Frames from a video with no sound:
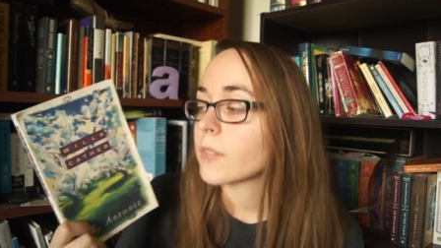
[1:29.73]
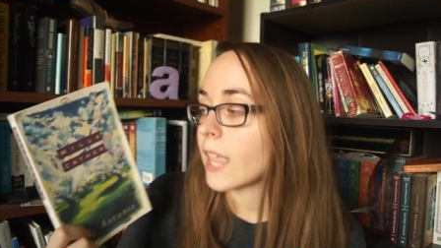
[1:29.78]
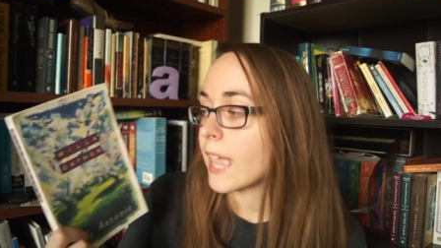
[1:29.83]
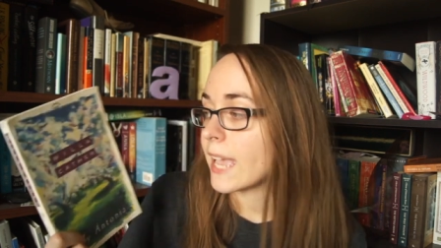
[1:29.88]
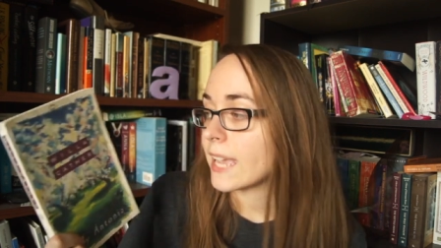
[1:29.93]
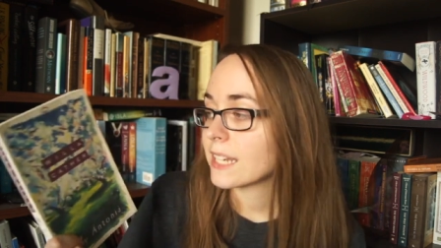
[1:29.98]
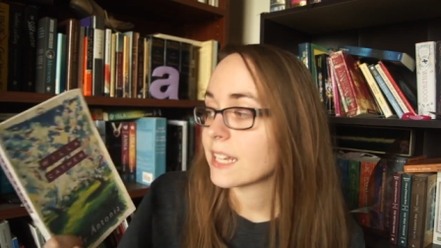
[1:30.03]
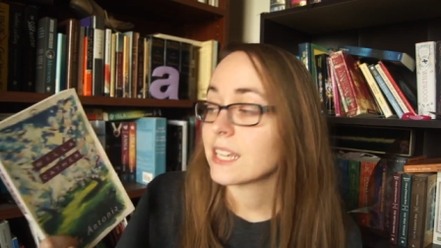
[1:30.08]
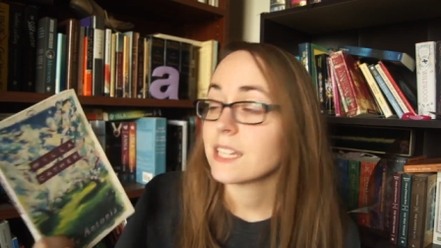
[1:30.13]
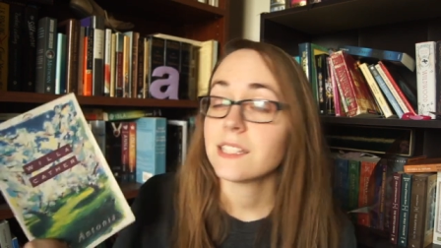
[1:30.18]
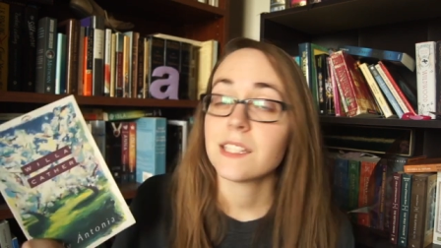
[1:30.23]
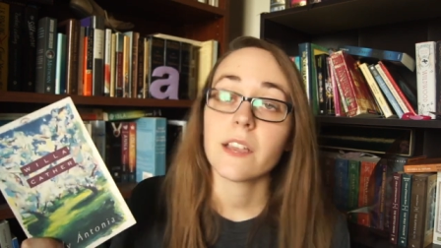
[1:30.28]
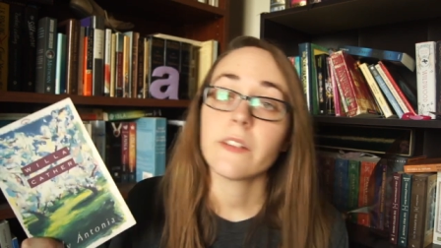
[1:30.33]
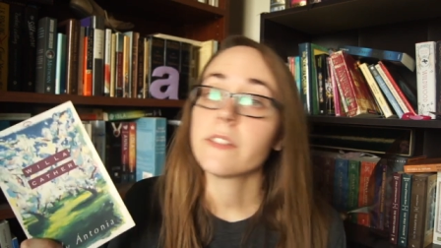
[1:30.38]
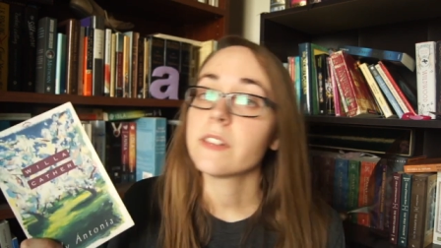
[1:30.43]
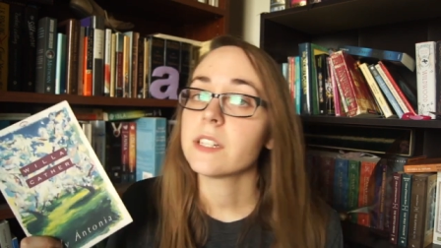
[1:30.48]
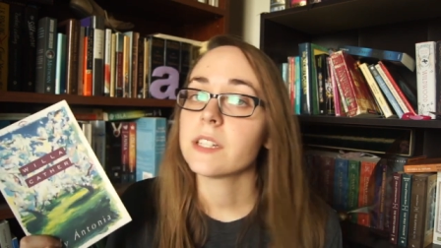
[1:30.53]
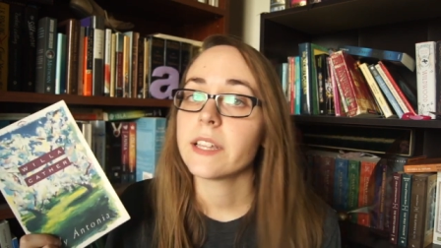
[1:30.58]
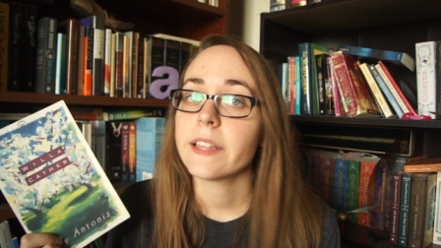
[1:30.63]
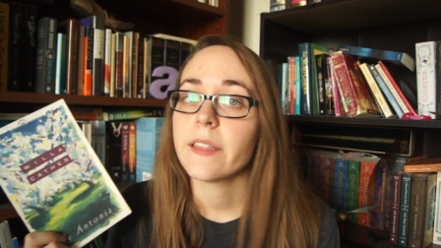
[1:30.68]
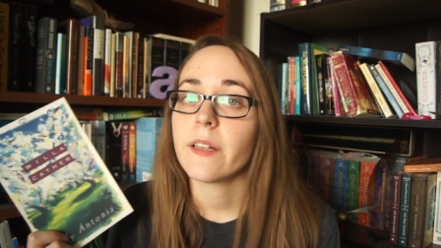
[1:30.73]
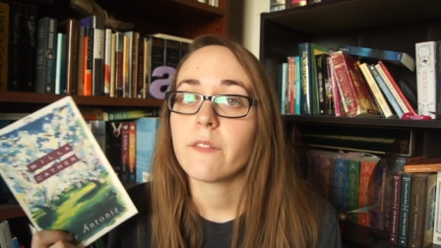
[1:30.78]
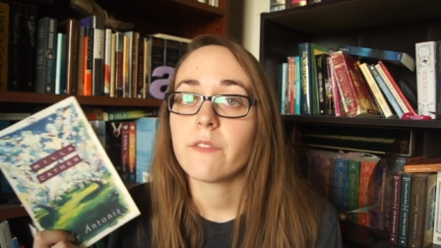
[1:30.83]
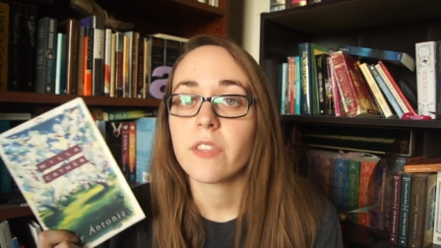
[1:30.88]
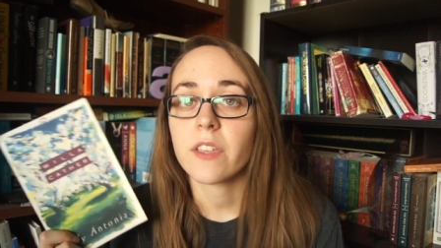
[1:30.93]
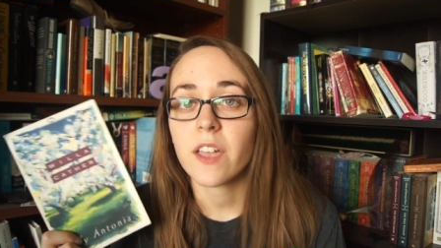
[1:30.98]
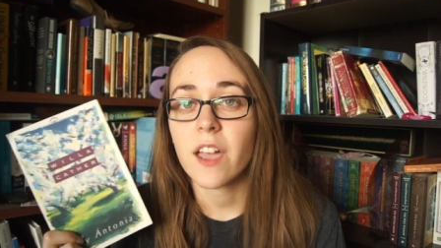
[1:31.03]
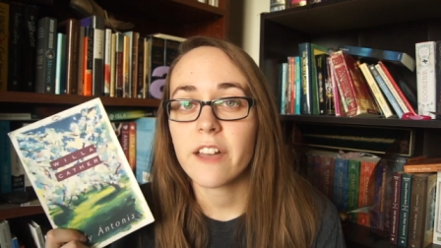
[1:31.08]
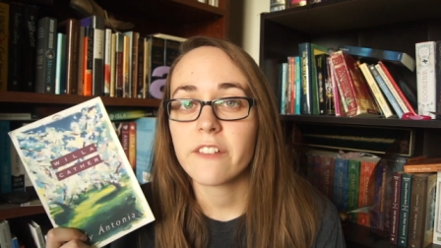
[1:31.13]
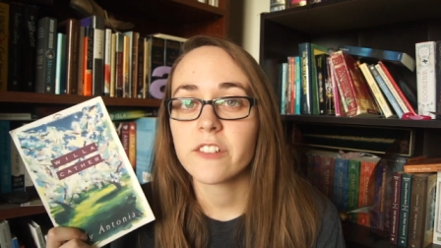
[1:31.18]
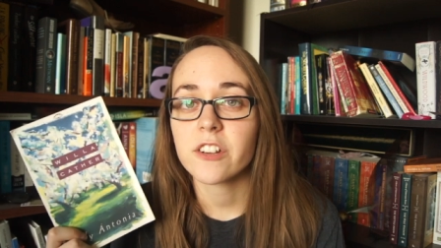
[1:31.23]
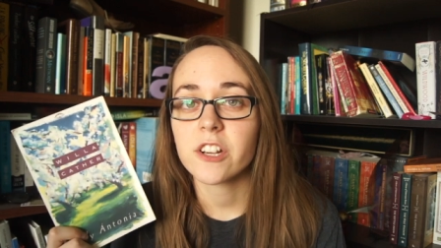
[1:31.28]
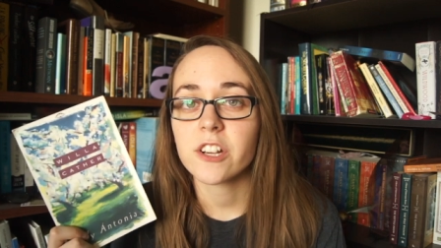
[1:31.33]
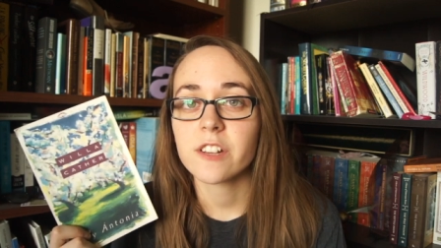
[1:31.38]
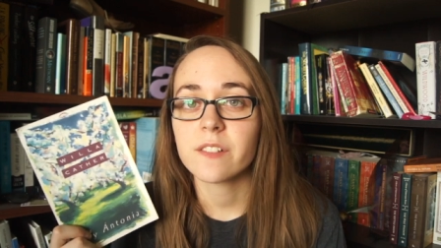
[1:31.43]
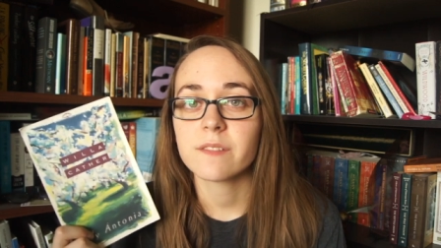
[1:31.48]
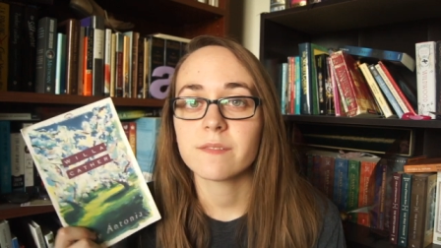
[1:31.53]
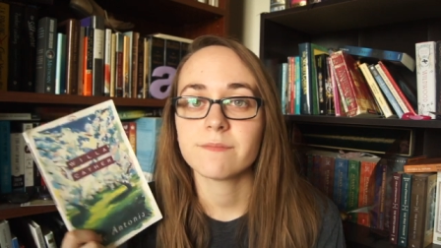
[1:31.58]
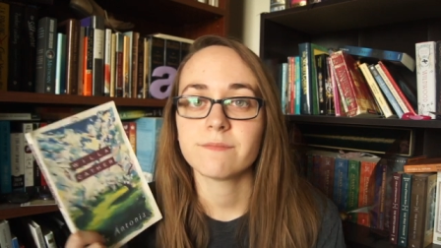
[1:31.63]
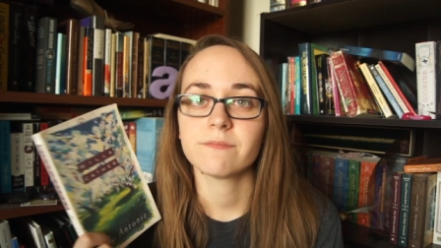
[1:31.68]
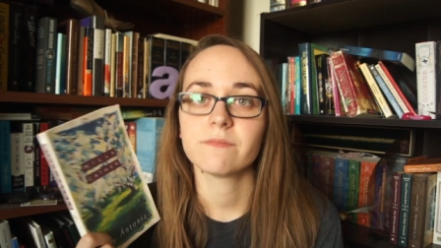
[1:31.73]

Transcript: and I definitely love the cover.